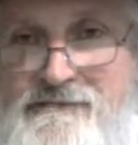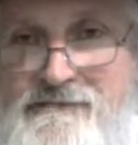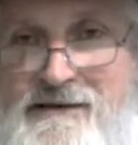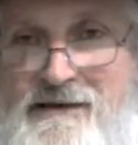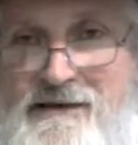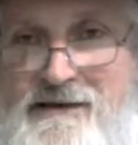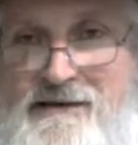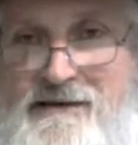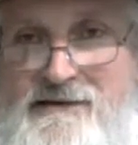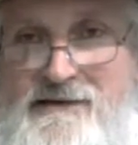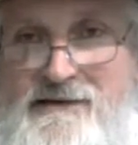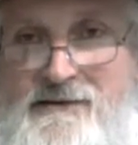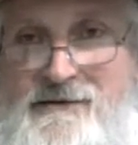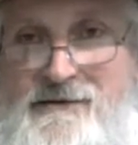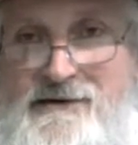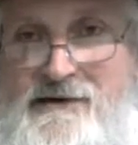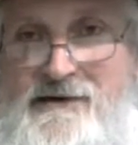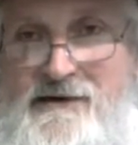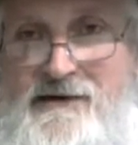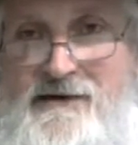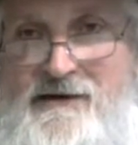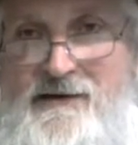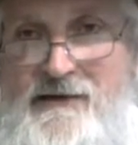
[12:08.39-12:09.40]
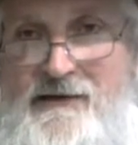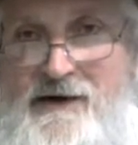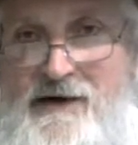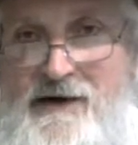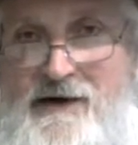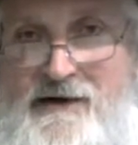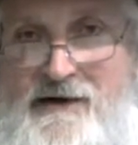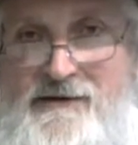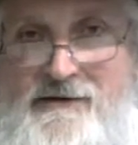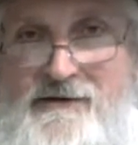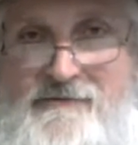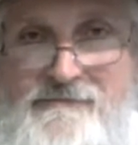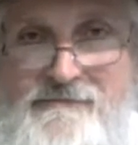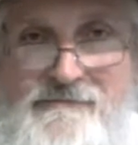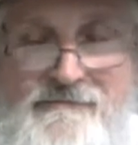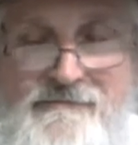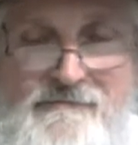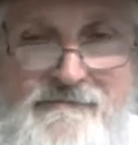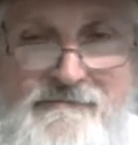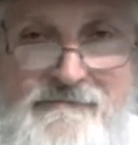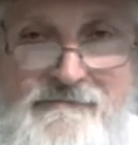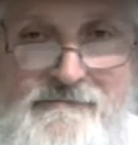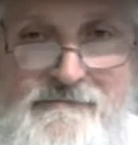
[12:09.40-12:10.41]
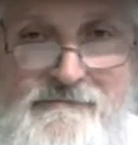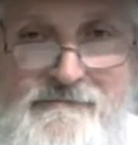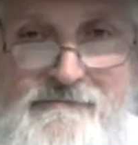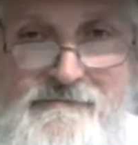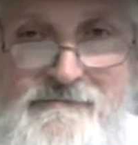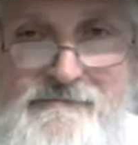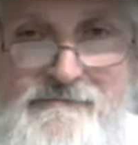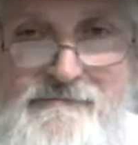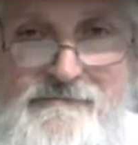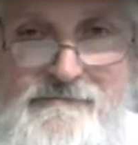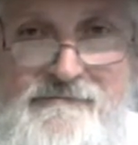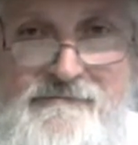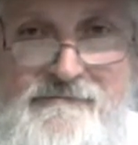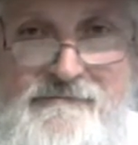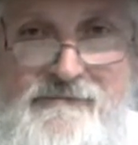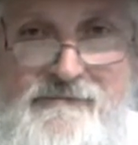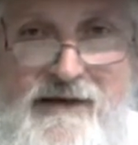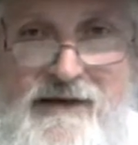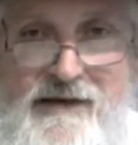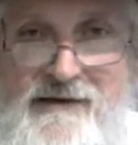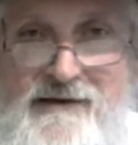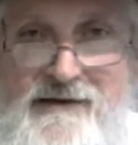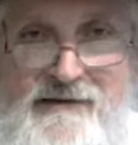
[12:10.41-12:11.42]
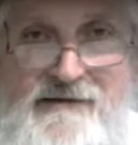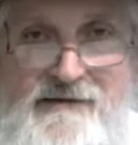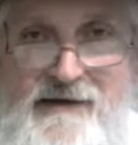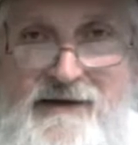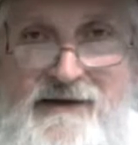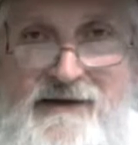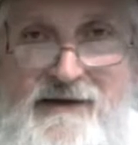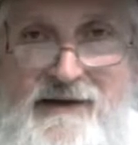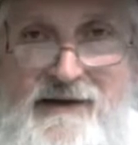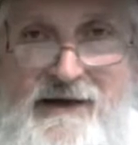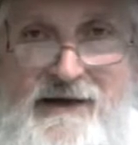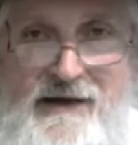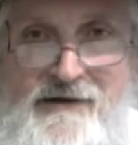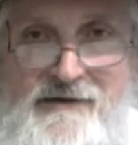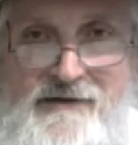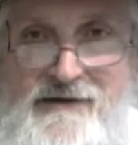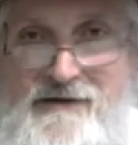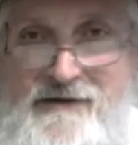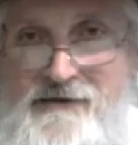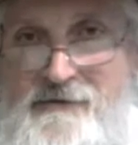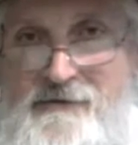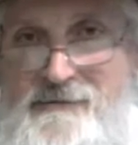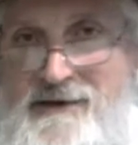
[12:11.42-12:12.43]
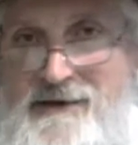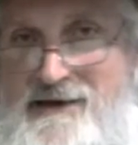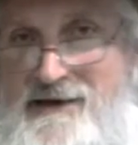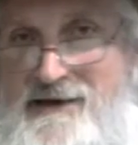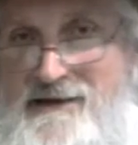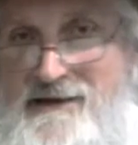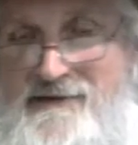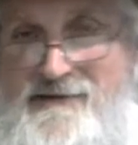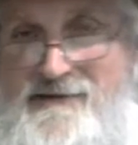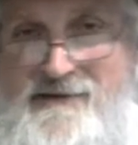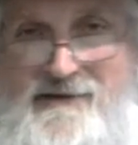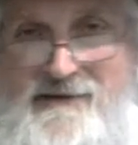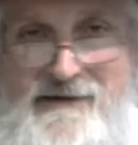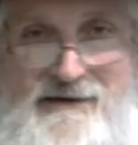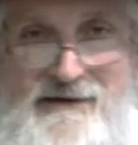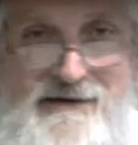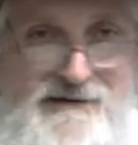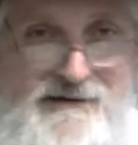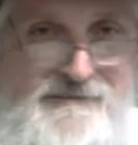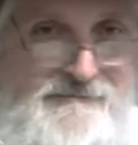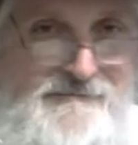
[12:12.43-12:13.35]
is a return to the garden. He does not allow disobedience there.